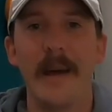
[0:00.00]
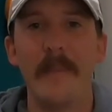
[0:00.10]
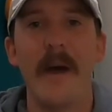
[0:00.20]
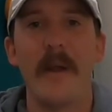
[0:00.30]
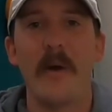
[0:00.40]

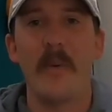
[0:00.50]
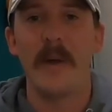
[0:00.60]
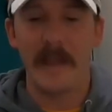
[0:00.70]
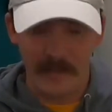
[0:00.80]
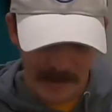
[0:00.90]
I'm not
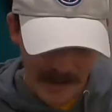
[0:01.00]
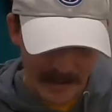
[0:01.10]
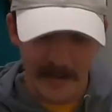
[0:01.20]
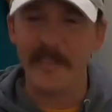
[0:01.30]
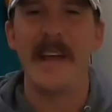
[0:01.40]
always
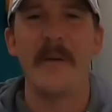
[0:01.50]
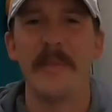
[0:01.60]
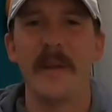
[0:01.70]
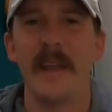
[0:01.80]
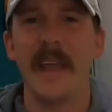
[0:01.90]
like just out
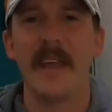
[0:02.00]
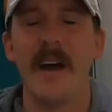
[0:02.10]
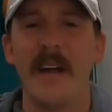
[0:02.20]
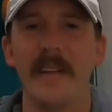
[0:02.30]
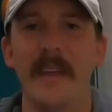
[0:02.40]
there to get
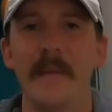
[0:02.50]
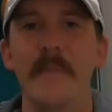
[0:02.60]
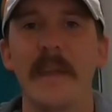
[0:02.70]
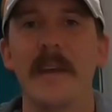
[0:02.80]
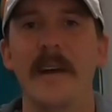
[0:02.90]
content,
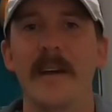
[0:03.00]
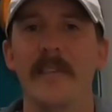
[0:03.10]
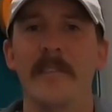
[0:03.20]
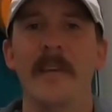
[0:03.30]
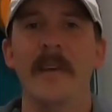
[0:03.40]

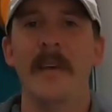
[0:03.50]
because